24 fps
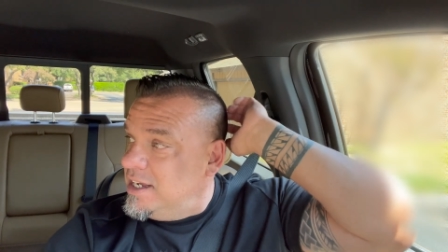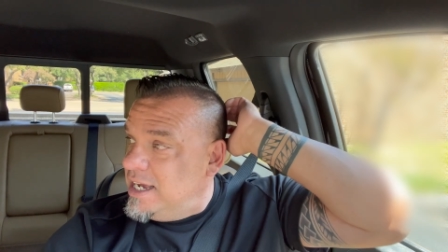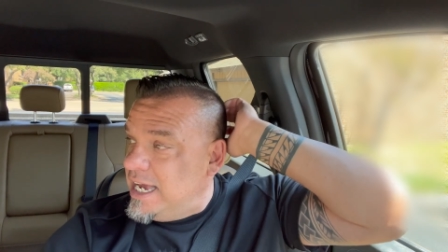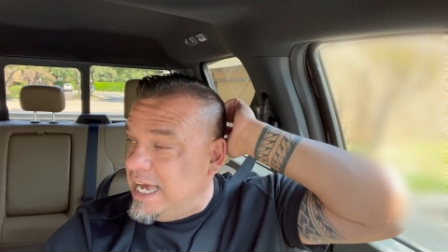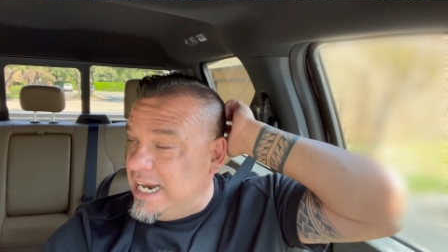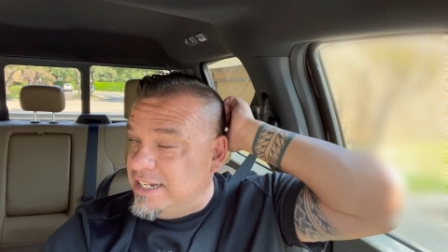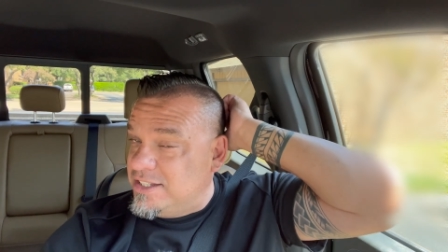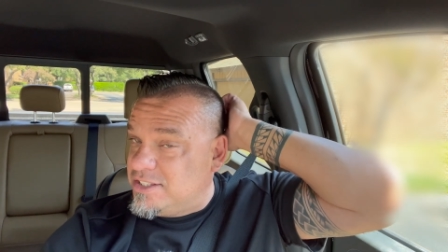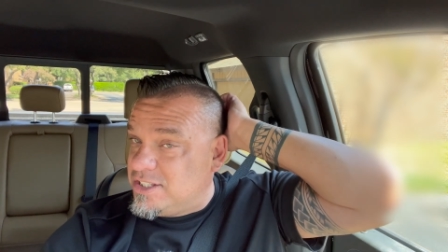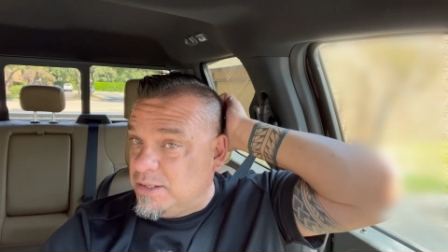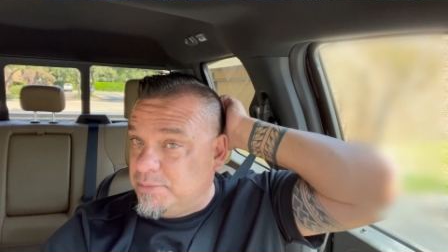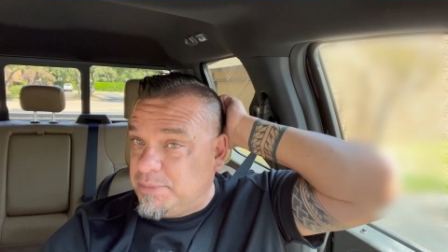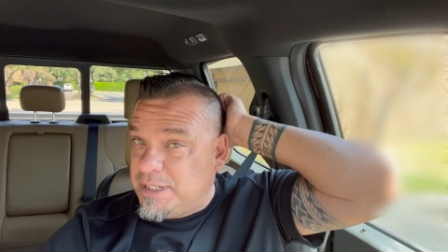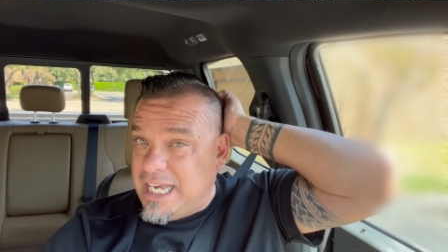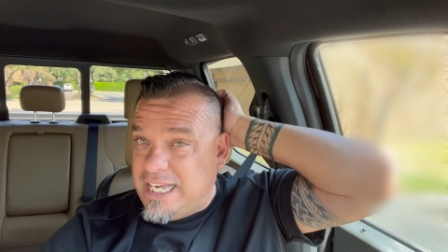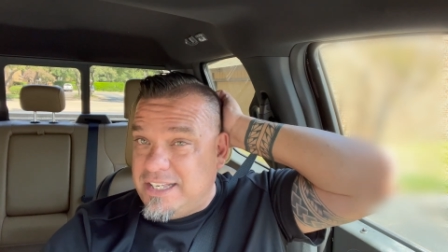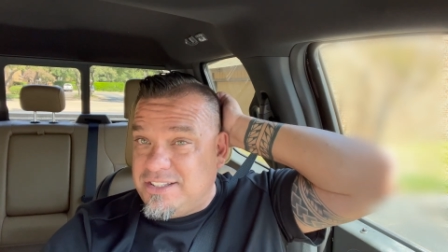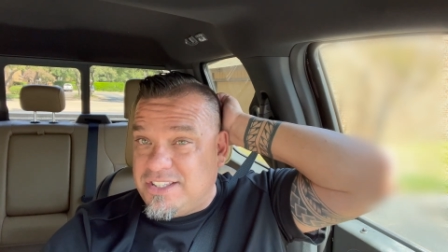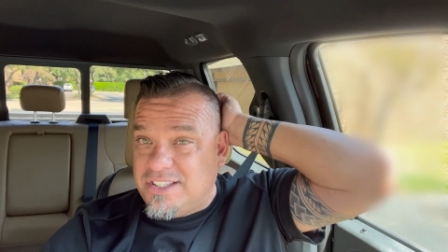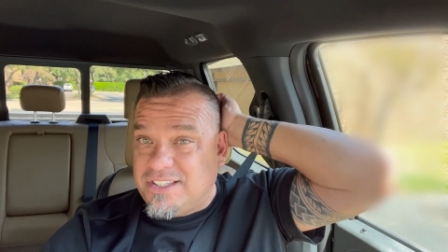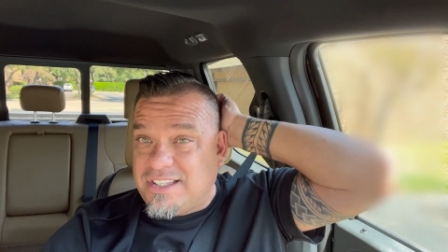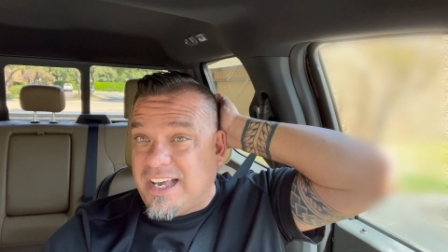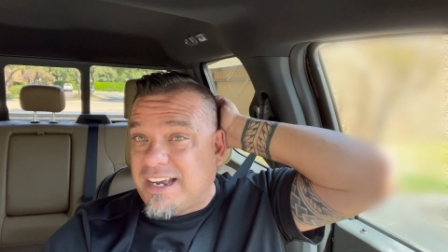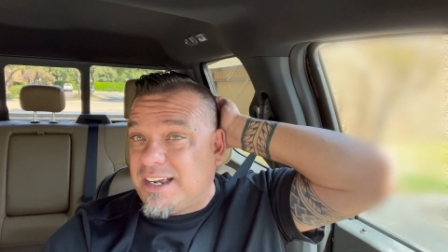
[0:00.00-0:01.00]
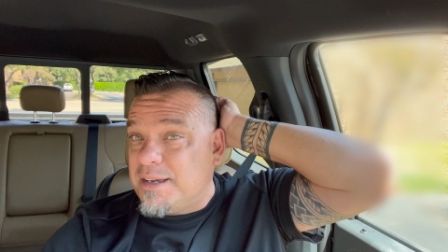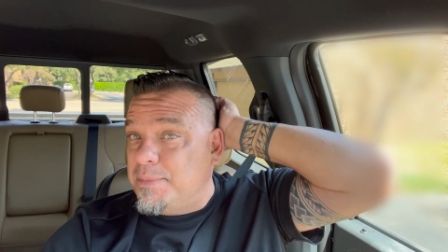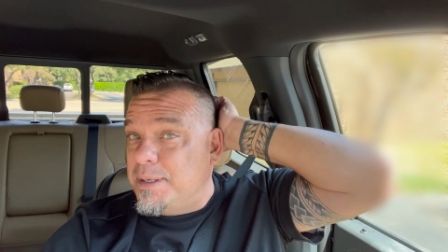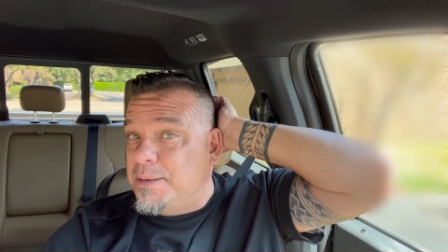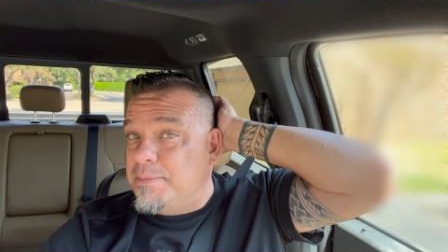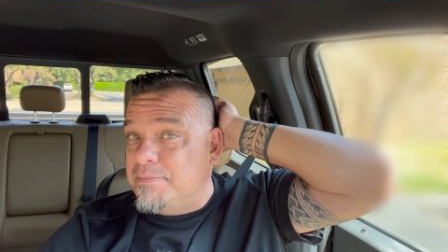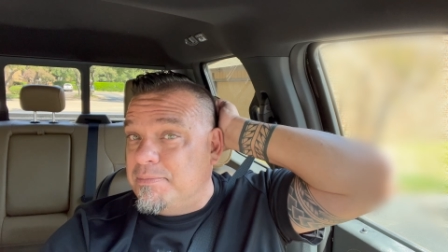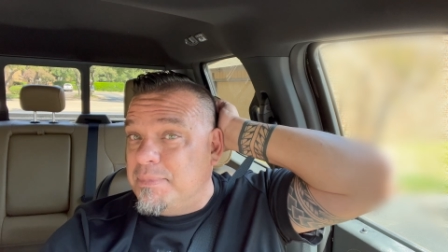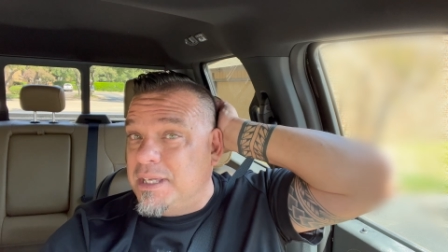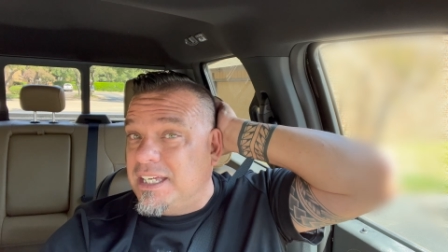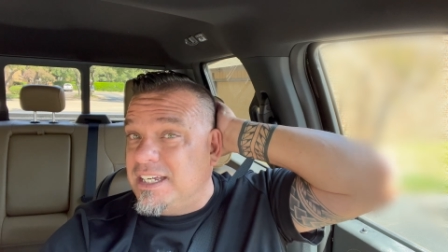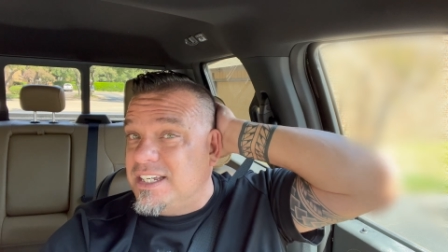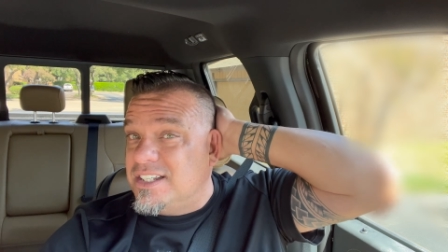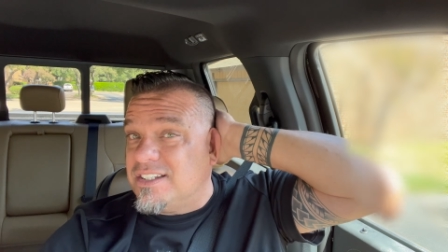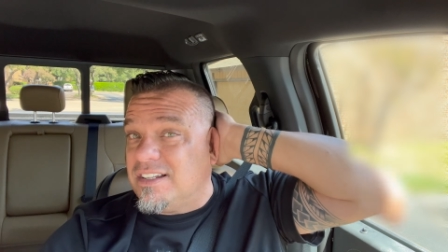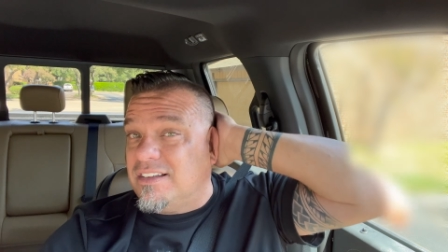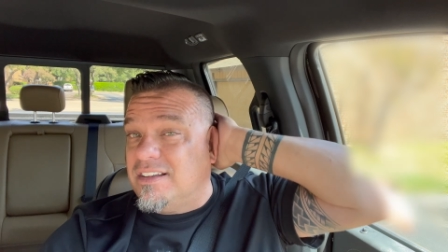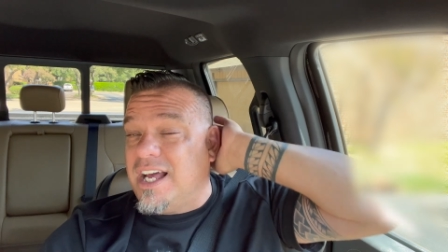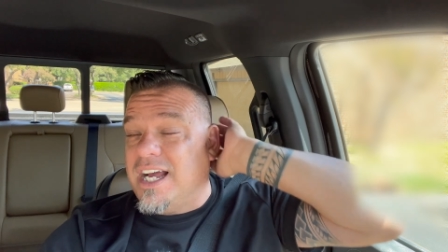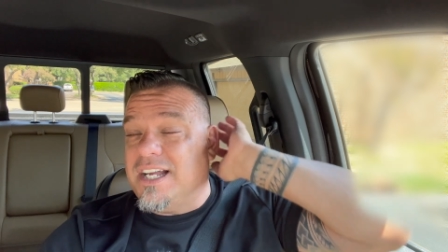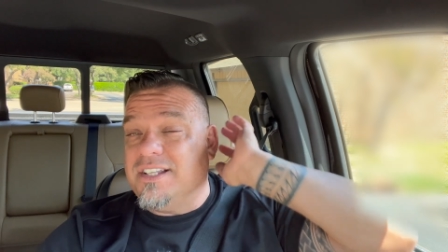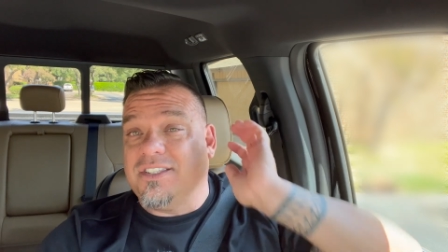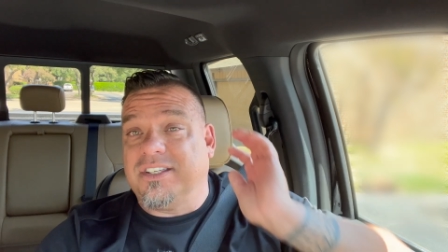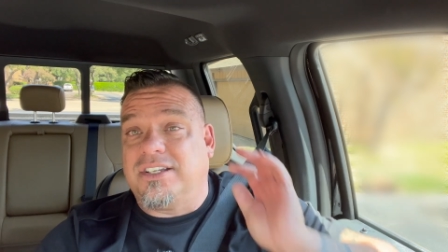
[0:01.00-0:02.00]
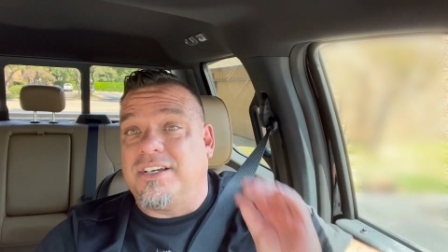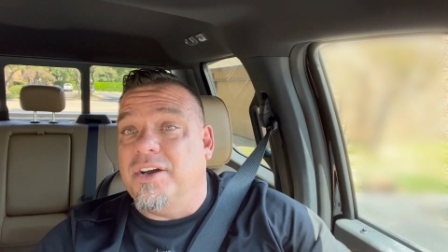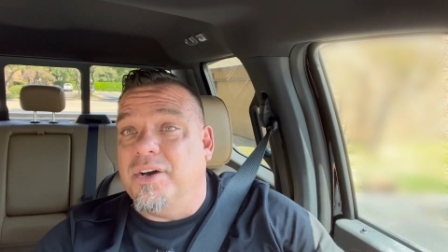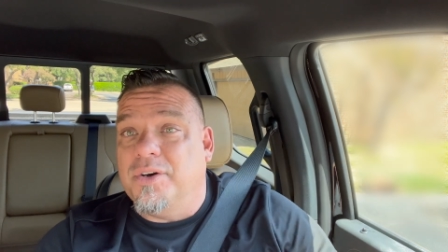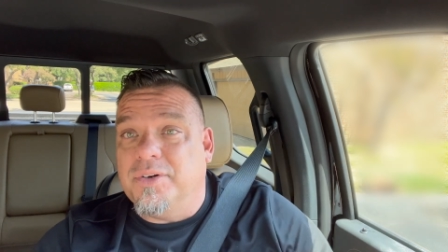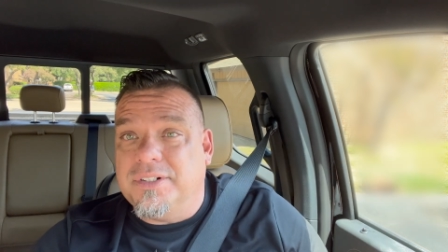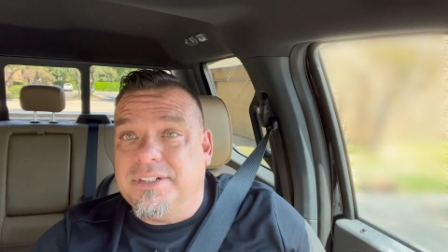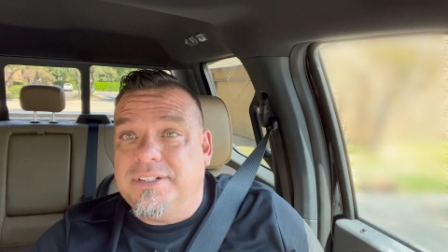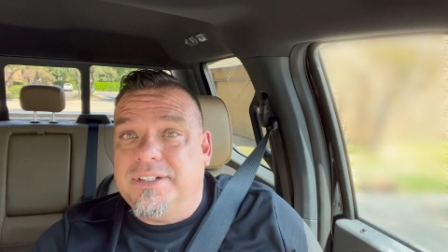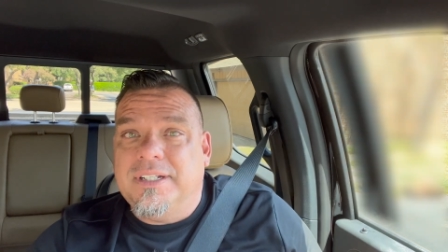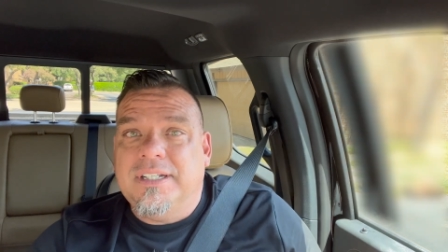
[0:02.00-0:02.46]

And in some cases, that could be millions of lines of code.